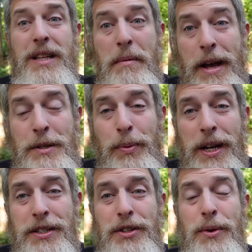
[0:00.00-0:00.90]
the best
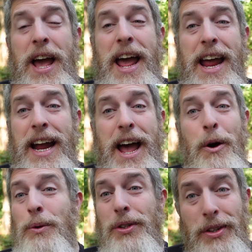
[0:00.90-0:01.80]
place to hang
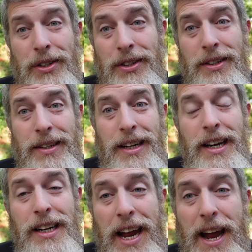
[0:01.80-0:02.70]
out
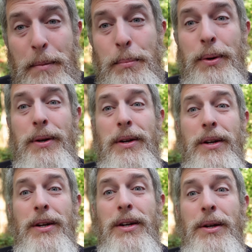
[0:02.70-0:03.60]
in camp.
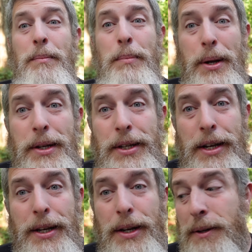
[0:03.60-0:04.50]
Pun intended.